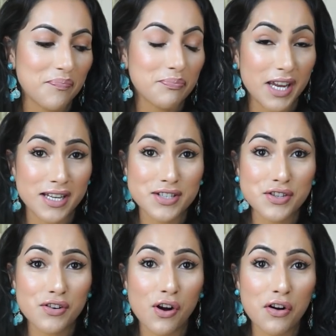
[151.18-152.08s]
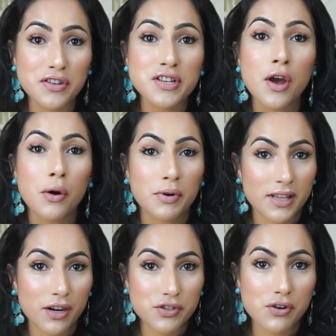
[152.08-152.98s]
bathing suit hauls where
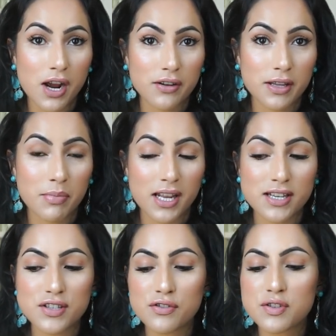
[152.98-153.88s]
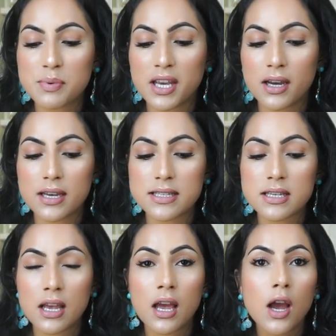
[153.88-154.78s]
they don't try on the bathing suits, because
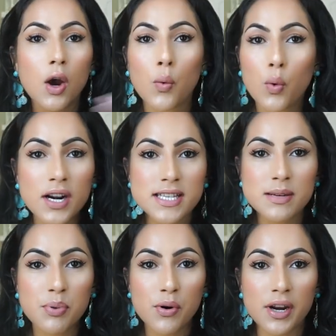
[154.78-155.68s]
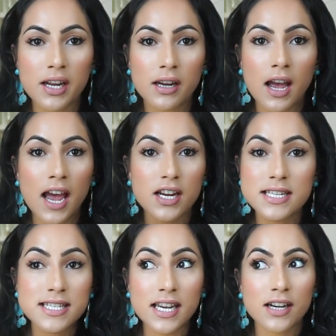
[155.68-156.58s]
what is the point? I could
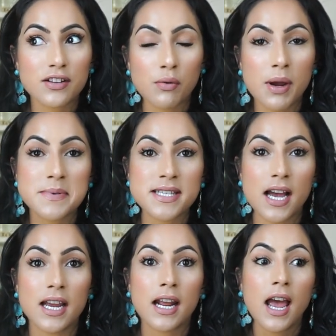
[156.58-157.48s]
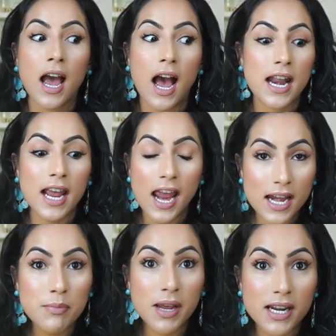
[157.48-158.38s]
see it on the website, and
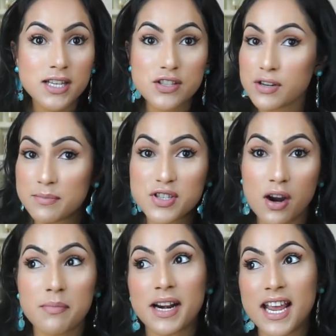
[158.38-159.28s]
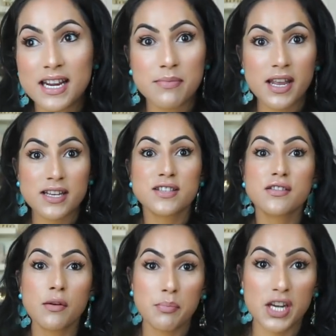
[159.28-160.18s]
any bathing suit, I'm sorry, but any bathing
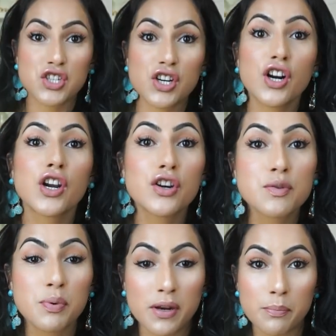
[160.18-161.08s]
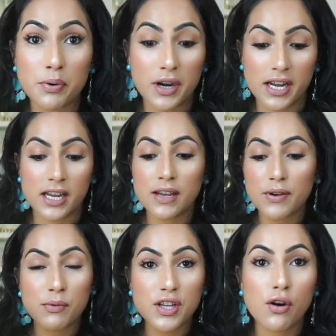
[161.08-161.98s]
suit on picture looks pretty.
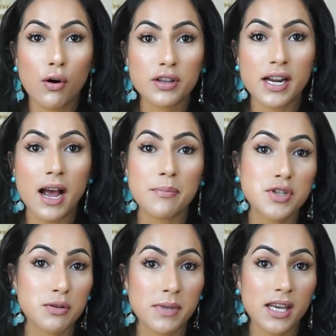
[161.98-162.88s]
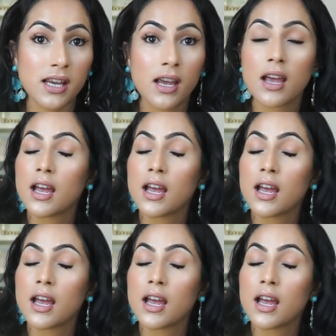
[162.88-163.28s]
Even when you hold it up, to me,